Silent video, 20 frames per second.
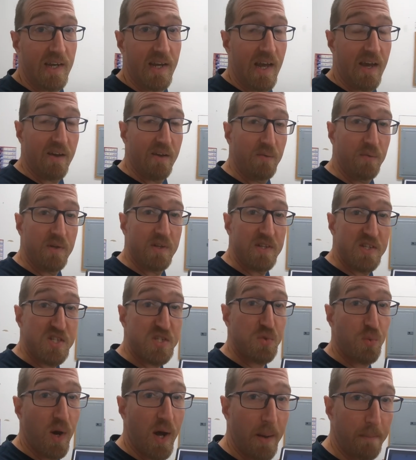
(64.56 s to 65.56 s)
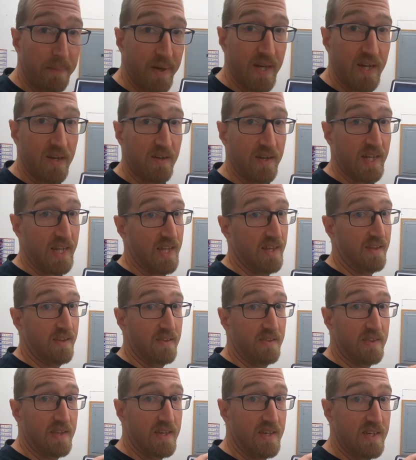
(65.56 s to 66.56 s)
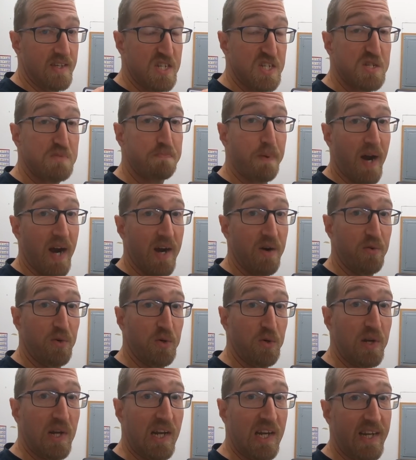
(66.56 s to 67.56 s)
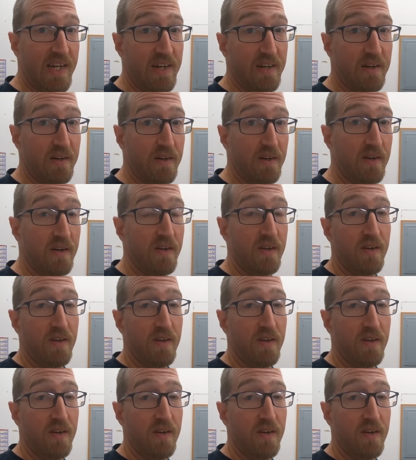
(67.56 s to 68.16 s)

Now I want to swap out the spiral cleaner